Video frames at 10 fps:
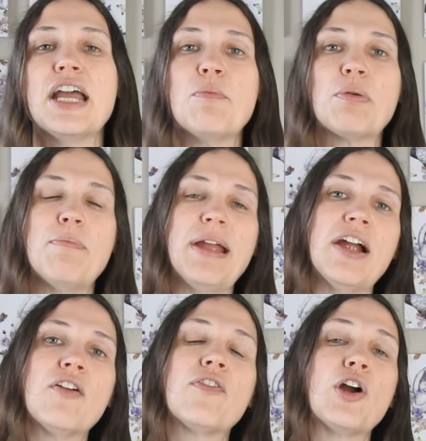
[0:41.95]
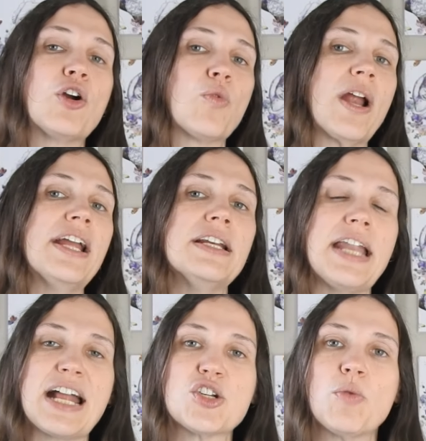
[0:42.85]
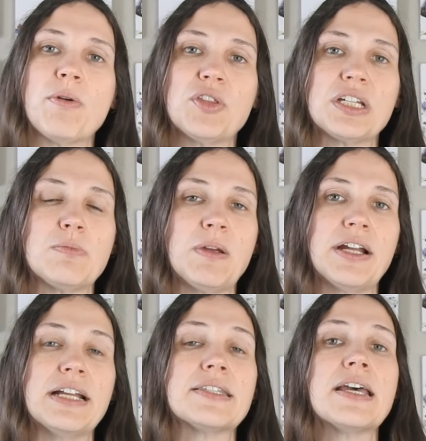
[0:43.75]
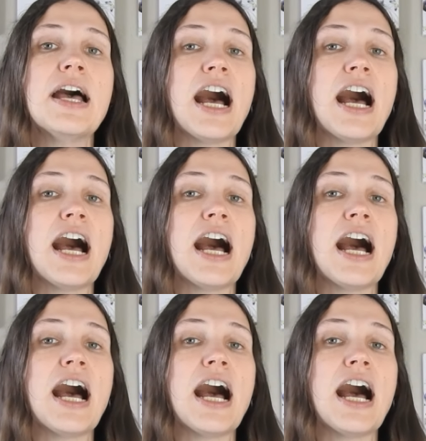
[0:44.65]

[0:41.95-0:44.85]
and prepare for a great natural birth experience.